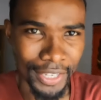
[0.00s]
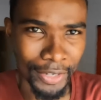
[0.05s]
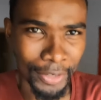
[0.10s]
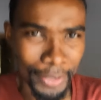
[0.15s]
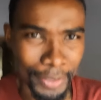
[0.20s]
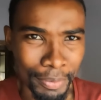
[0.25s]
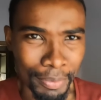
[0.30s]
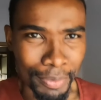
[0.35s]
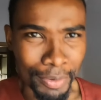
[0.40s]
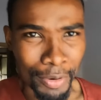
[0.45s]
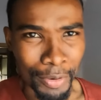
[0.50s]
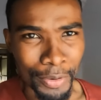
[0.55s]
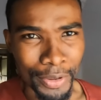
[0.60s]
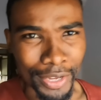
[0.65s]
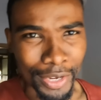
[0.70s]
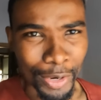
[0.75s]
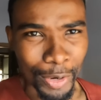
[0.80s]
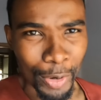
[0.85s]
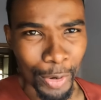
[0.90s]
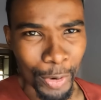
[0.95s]
Not
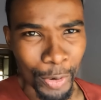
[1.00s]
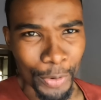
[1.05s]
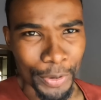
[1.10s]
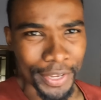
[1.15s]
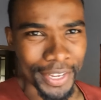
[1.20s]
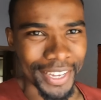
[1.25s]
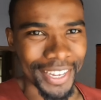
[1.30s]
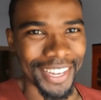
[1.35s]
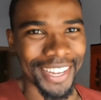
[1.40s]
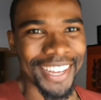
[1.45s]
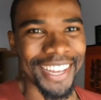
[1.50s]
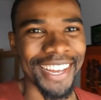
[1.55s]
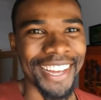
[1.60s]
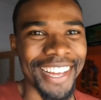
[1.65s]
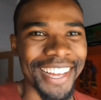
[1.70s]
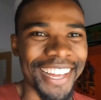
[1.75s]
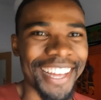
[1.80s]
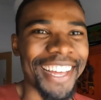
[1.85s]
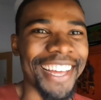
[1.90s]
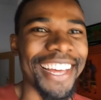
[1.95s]
glowing.
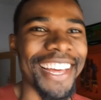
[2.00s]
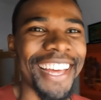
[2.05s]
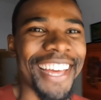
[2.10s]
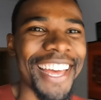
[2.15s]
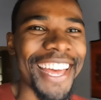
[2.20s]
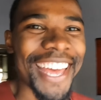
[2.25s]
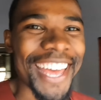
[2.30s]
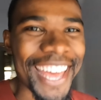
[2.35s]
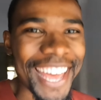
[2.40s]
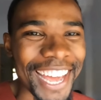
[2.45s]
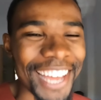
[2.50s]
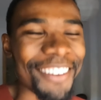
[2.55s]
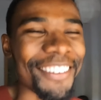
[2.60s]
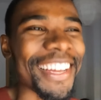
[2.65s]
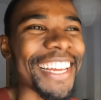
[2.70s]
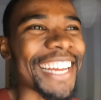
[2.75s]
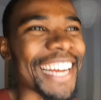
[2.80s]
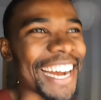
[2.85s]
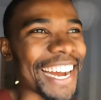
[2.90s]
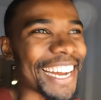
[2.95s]

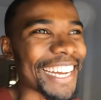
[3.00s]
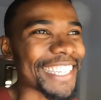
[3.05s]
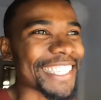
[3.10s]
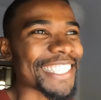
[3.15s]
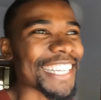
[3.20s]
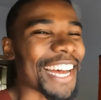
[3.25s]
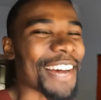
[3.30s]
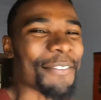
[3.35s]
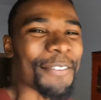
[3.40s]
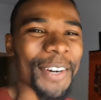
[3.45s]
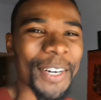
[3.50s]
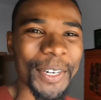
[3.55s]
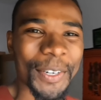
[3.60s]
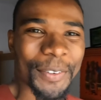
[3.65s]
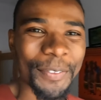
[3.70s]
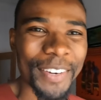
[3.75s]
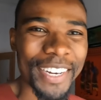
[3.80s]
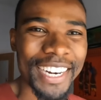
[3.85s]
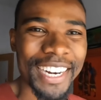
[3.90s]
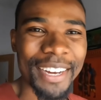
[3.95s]
Anyway guys, I'm
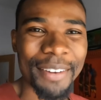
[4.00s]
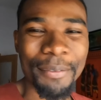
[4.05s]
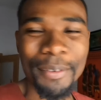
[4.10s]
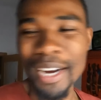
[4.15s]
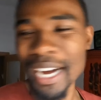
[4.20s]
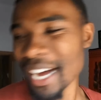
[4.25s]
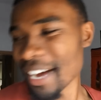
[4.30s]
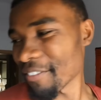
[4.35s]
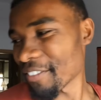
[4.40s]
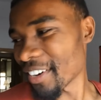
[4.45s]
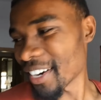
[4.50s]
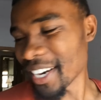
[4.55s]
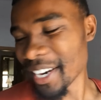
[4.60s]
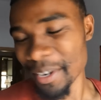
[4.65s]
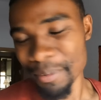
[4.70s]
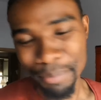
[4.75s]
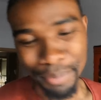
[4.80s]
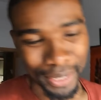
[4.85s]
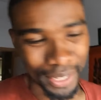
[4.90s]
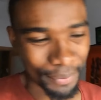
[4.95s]
home, and I'm very
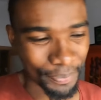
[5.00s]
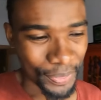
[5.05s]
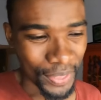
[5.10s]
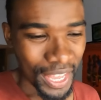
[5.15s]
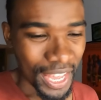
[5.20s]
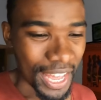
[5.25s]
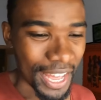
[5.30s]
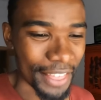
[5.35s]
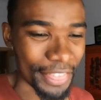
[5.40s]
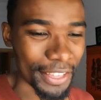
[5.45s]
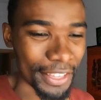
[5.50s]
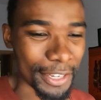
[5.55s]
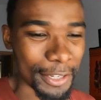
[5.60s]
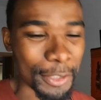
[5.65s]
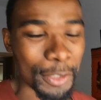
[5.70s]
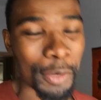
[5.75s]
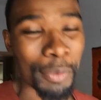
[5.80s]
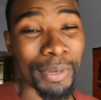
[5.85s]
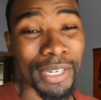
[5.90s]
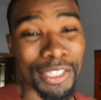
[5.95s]
happy, and thank you
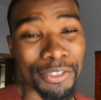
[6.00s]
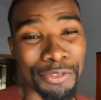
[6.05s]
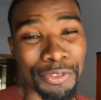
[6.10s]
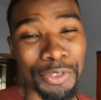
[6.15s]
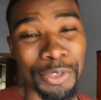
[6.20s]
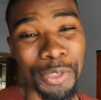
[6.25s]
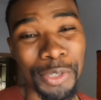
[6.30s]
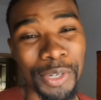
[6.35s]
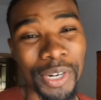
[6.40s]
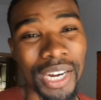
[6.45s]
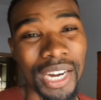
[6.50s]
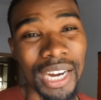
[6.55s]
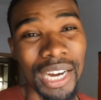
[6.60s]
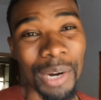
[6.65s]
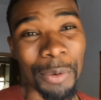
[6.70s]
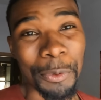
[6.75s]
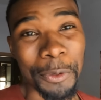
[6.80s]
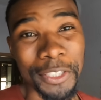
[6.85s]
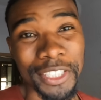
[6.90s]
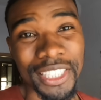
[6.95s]
so much for
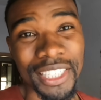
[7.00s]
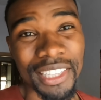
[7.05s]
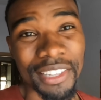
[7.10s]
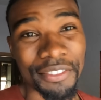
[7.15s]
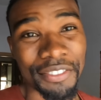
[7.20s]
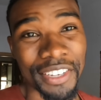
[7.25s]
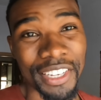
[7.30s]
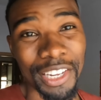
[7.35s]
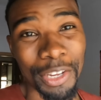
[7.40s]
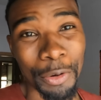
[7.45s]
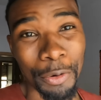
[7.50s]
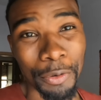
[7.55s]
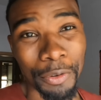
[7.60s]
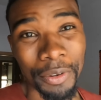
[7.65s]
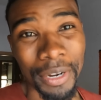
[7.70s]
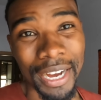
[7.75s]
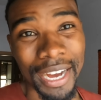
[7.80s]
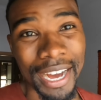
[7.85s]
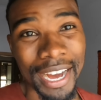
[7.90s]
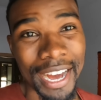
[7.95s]
watching the
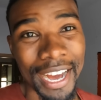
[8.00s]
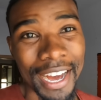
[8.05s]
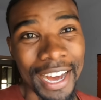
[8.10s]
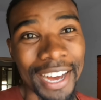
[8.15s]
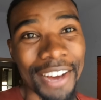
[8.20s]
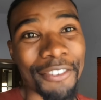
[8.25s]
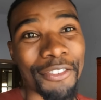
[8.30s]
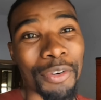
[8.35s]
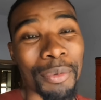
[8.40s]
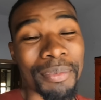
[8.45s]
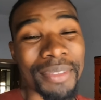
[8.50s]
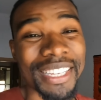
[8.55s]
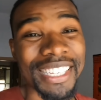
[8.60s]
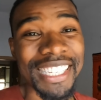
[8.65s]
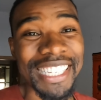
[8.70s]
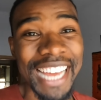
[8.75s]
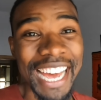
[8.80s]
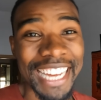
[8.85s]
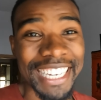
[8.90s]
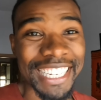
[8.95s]
video from the
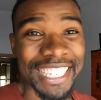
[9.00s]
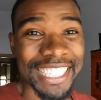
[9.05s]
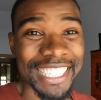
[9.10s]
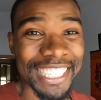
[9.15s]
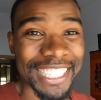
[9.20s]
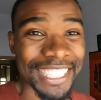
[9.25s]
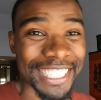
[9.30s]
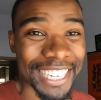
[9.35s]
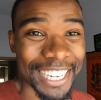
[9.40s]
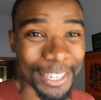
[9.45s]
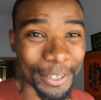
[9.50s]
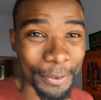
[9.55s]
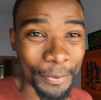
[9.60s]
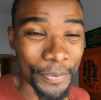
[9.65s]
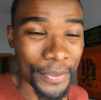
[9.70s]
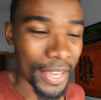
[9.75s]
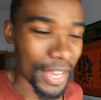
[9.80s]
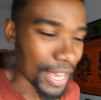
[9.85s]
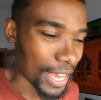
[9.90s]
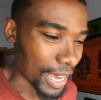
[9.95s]
start until now.
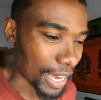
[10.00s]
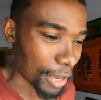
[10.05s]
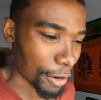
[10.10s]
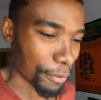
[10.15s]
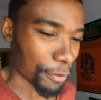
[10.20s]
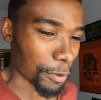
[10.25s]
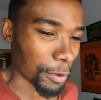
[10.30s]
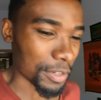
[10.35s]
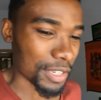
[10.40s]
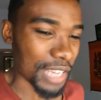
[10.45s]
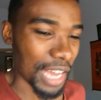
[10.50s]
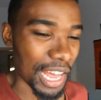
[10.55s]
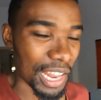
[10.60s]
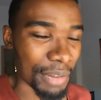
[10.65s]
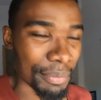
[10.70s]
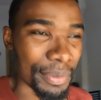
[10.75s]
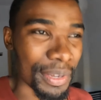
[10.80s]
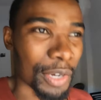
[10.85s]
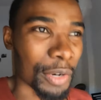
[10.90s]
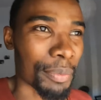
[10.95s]
And of course,
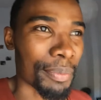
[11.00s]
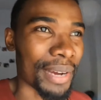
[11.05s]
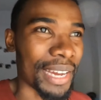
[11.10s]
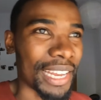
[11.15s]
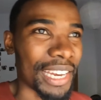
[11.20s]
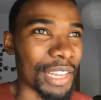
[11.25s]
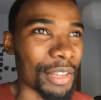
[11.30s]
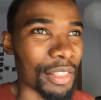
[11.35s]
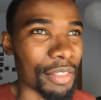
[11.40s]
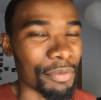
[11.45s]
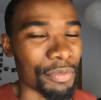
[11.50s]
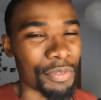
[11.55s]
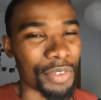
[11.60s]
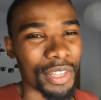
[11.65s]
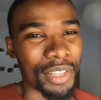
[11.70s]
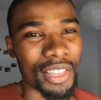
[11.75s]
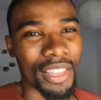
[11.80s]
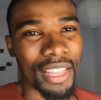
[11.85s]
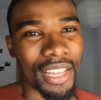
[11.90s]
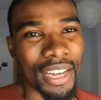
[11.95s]
I'll be combining
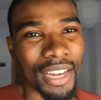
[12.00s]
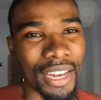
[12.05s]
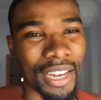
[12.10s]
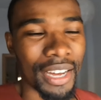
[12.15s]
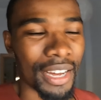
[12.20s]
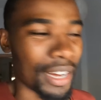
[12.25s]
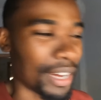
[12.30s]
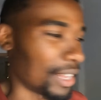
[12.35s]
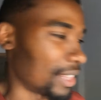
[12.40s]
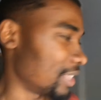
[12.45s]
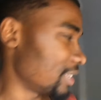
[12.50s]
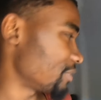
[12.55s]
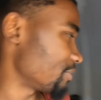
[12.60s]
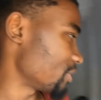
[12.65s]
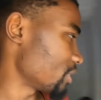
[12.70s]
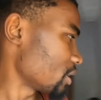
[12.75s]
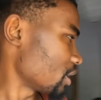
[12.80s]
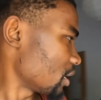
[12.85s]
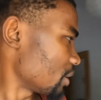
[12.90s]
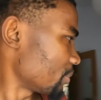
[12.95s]
with this
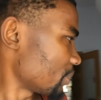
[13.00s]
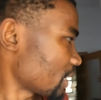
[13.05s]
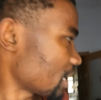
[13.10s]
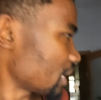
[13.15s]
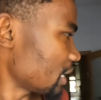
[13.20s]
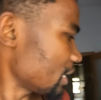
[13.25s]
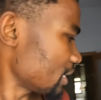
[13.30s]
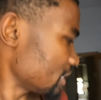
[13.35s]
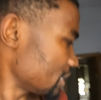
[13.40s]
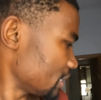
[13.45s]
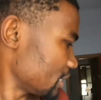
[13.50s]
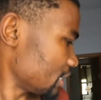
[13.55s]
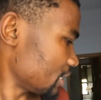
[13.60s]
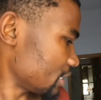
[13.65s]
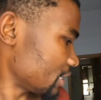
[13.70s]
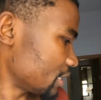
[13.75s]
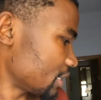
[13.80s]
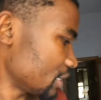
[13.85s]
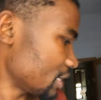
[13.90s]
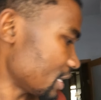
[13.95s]
video. Can I see
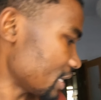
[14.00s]
it?